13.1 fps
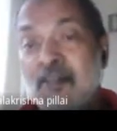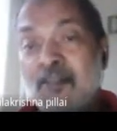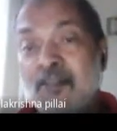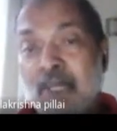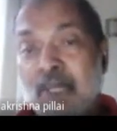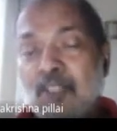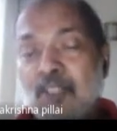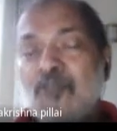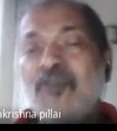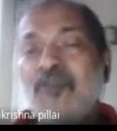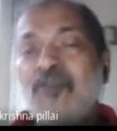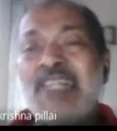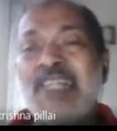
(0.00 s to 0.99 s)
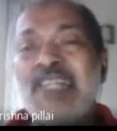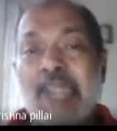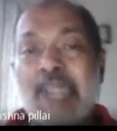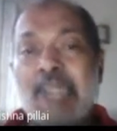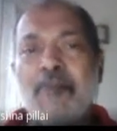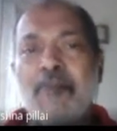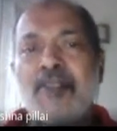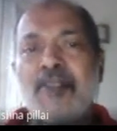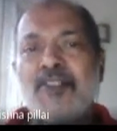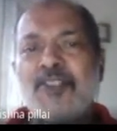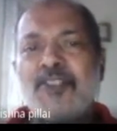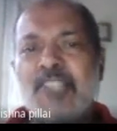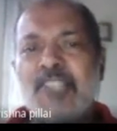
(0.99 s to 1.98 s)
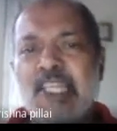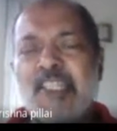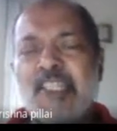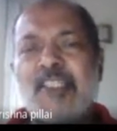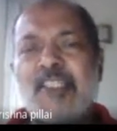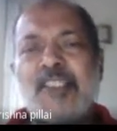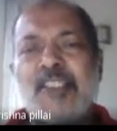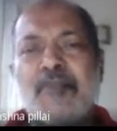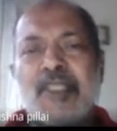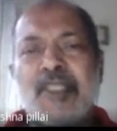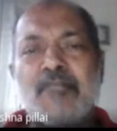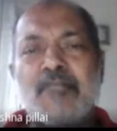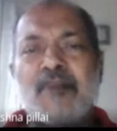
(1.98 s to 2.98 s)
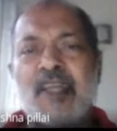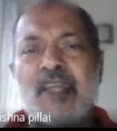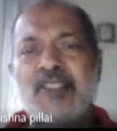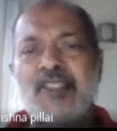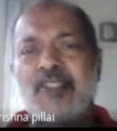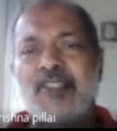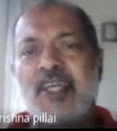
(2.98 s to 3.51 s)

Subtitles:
Mind you, diamond, silicon, germanium, etc.